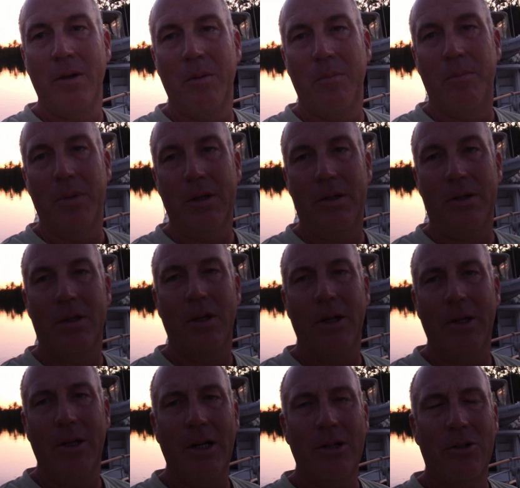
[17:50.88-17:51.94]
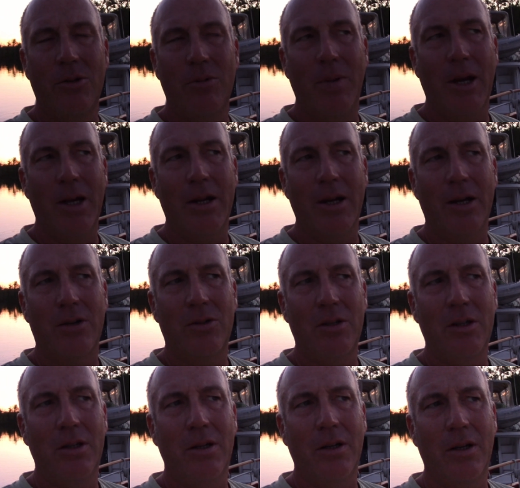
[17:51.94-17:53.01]
but not too bad
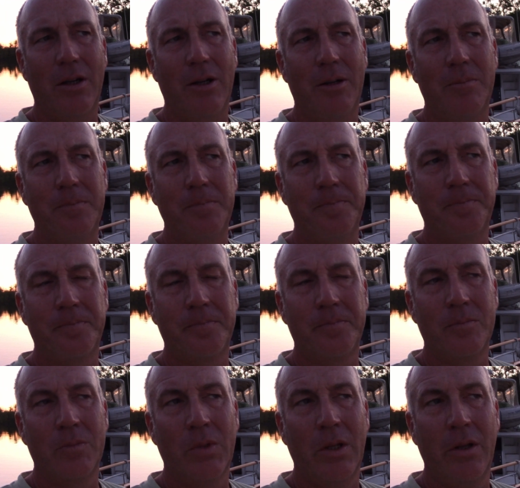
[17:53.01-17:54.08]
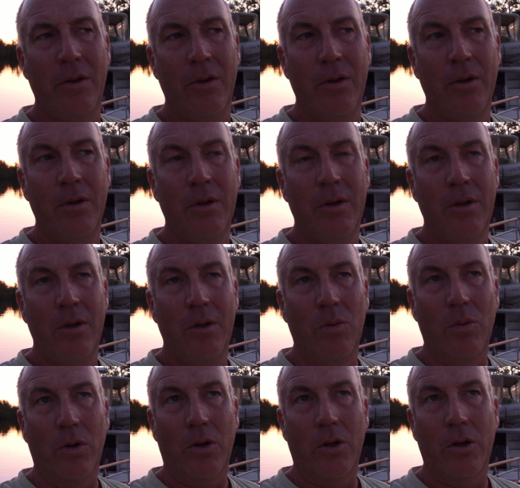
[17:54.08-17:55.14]
actually. We're
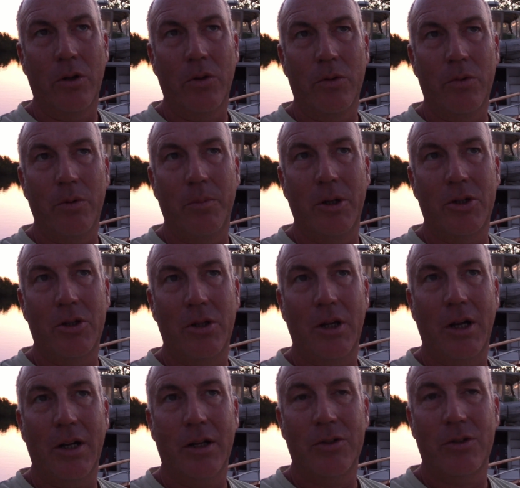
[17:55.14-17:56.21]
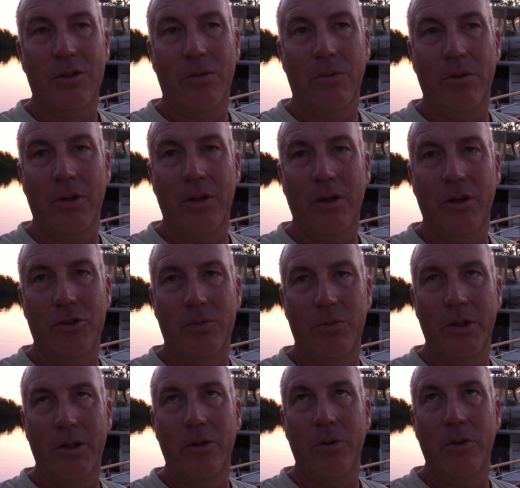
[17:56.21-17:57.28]
going to go through a bunch of locks through the
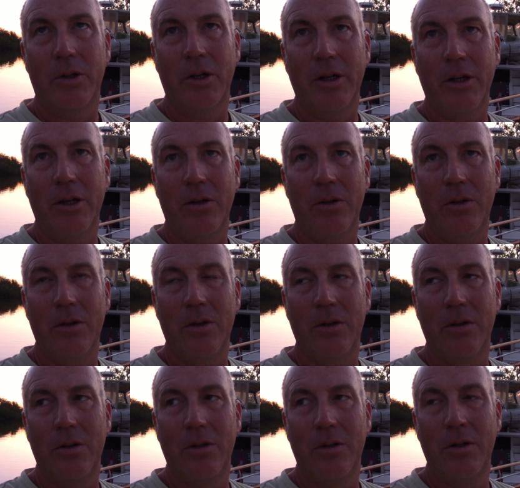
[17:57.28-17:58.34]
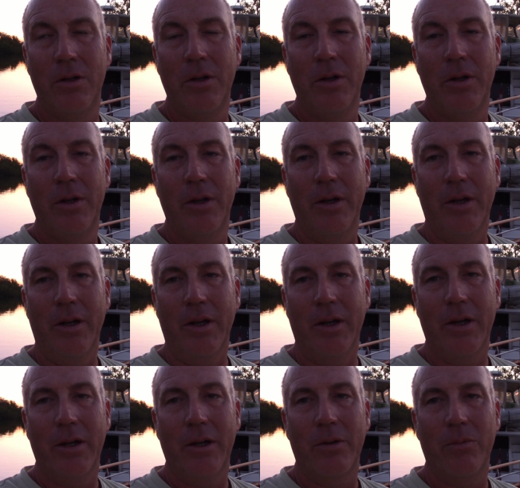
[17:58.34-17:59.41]
Oswego Canal,
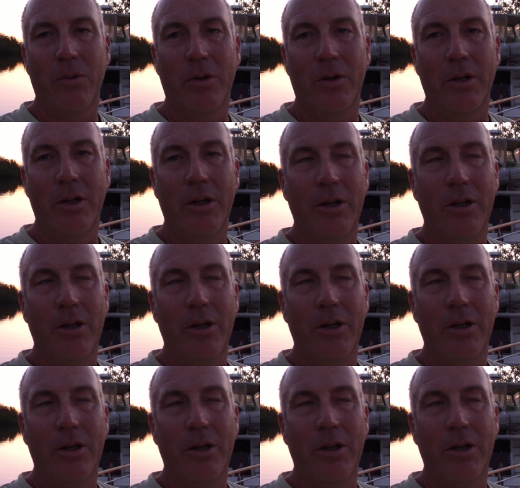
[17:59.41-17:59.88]
and we're going to end